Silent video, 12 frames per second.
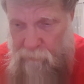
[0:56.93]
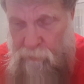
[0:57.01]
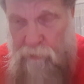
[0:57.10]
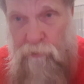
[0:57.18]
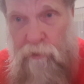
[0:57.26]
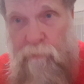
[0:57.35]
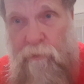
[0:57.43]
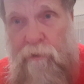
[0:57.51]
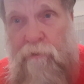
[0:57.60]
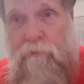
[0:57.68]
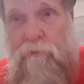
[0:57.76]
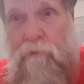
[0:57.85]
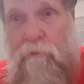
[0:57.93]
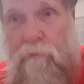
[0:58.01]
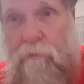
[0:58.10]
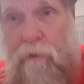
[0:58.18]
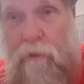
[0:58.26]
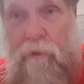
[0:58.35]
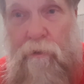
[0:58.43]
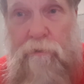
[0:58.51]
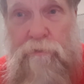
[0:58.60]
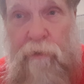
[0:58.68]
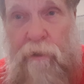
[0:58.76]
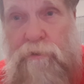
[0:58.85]
when he took me into
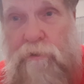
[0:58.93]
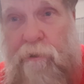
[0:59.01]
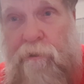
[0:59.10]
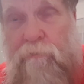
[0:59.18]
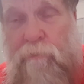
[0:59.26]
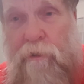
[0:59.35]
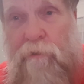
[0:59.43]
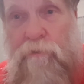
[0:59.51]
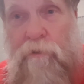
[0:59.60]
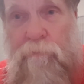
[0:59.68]
translated me into